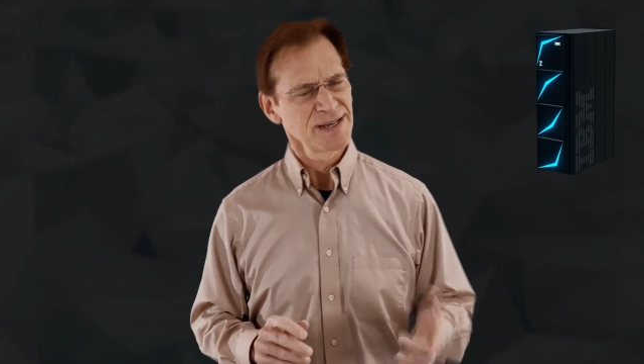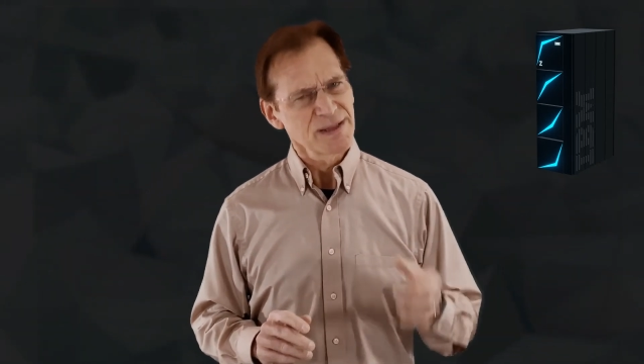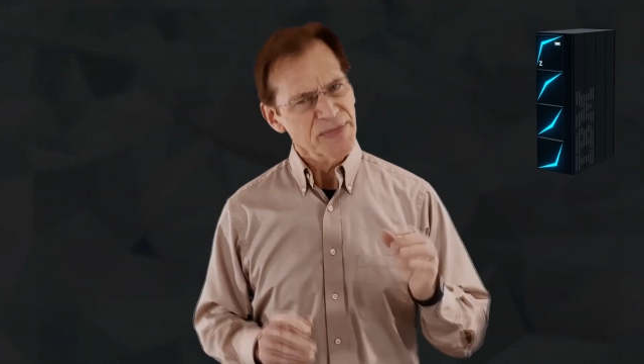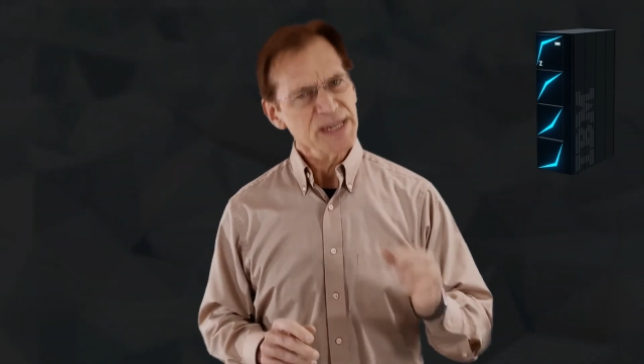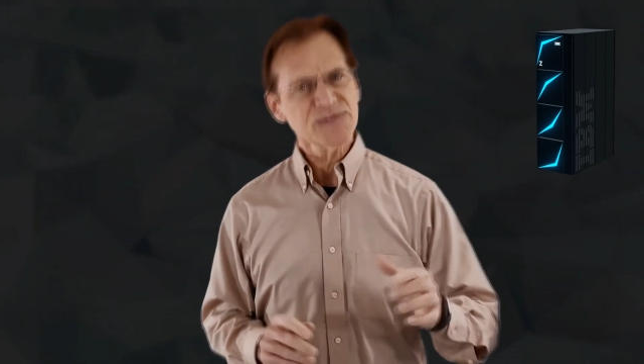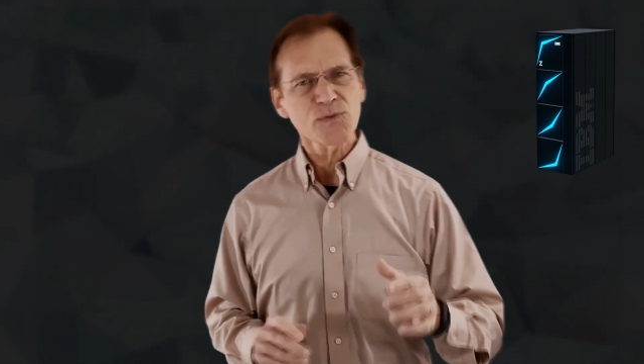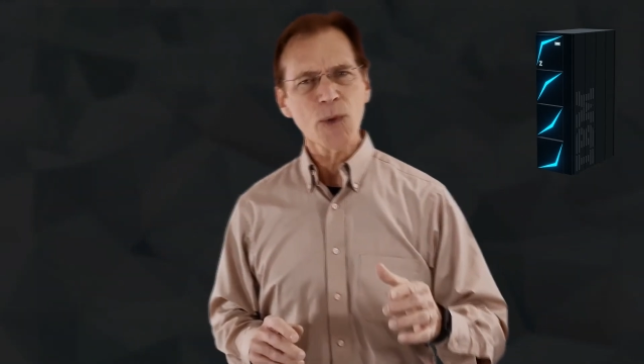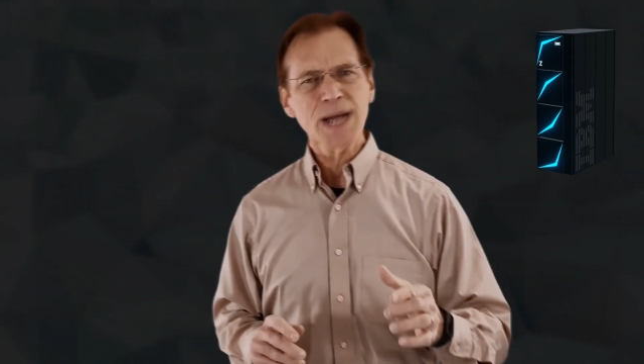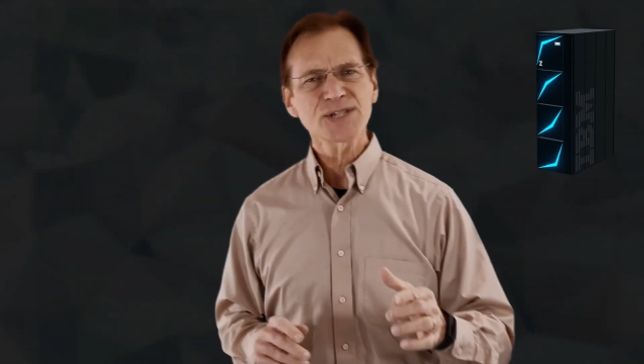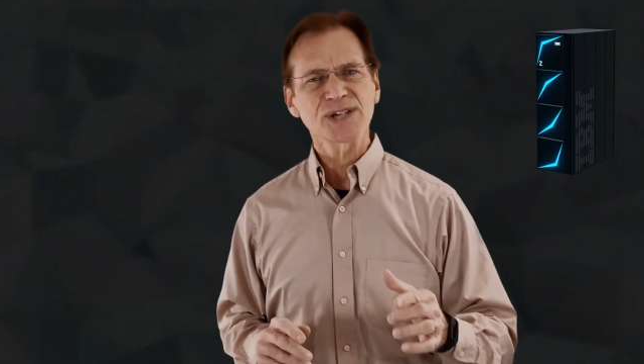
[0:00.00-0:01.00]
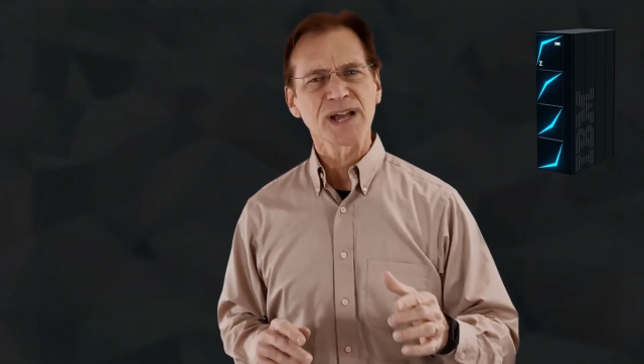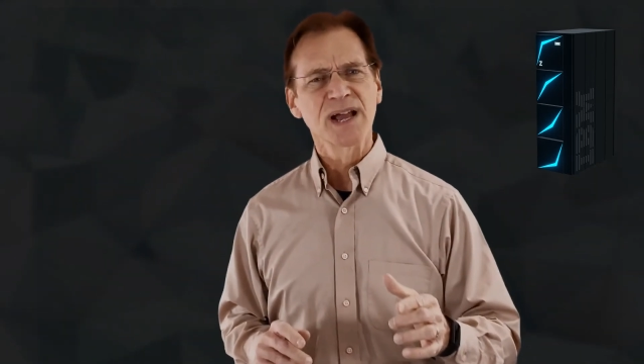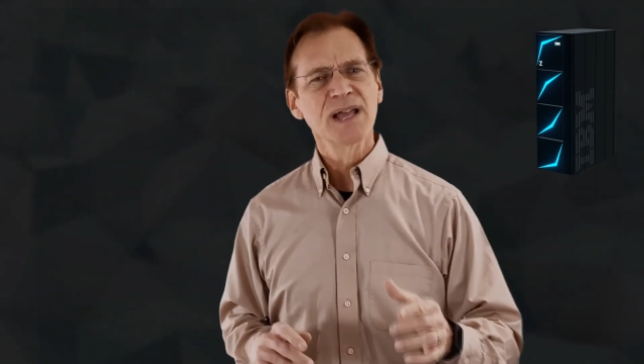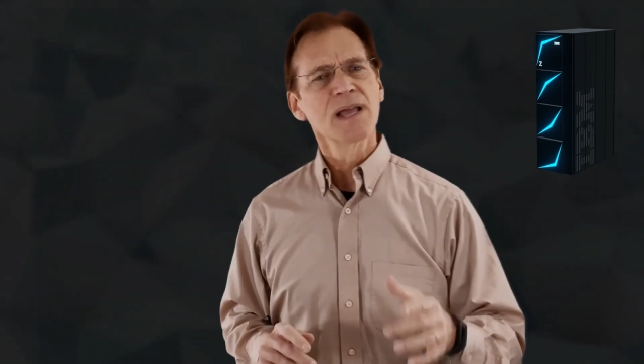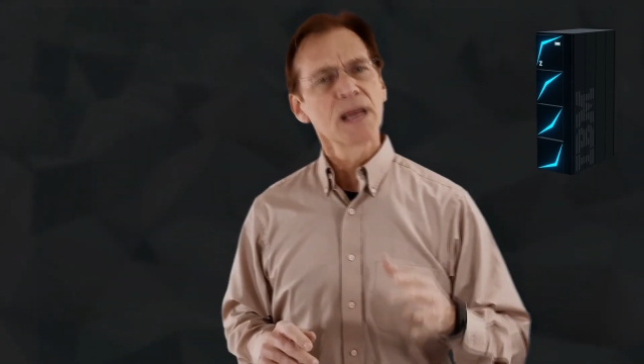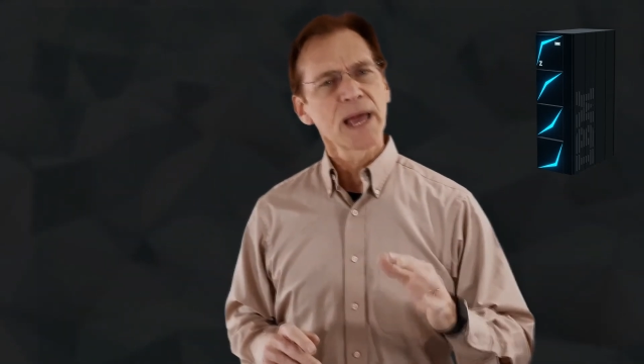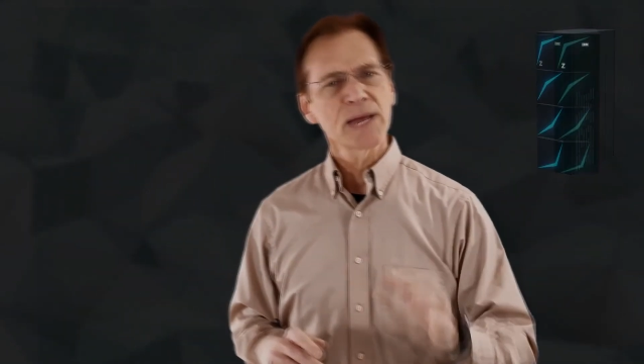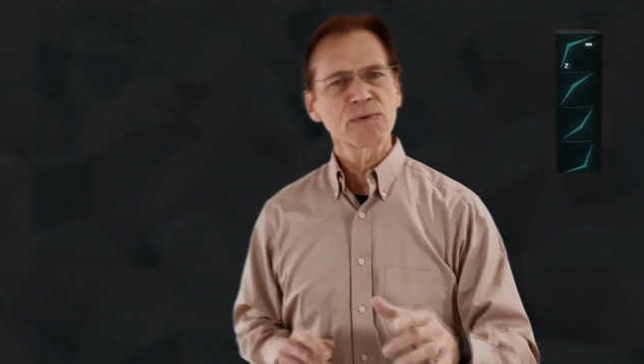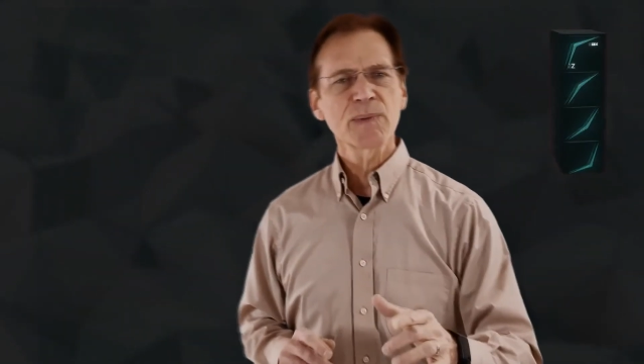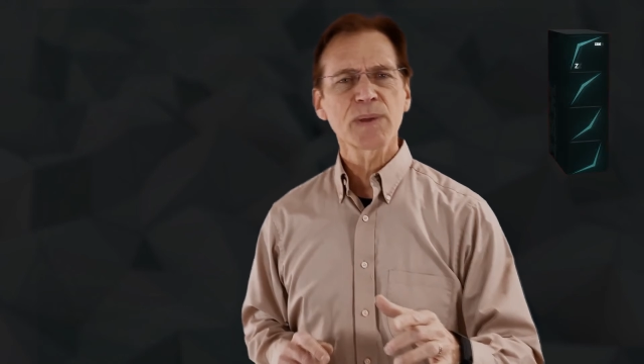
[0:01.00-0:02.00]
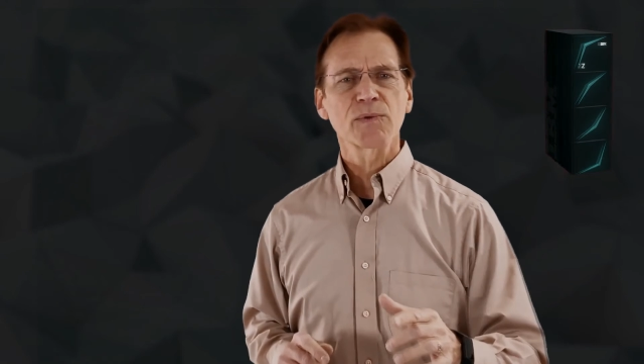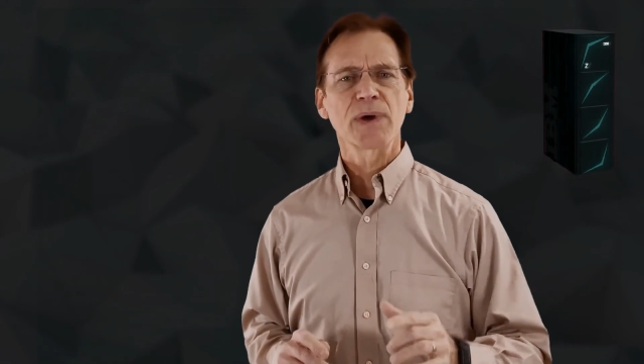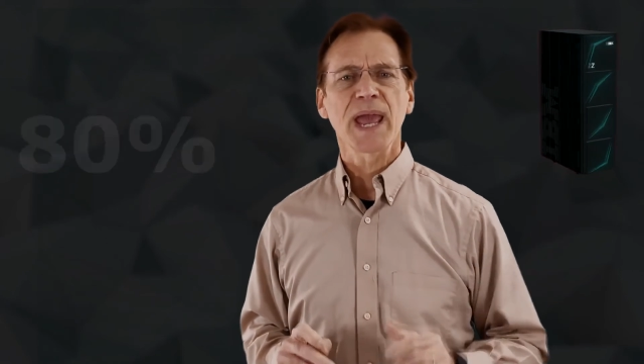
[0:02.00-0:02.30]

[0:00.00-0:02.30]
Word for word: Thanks for watching, and remember,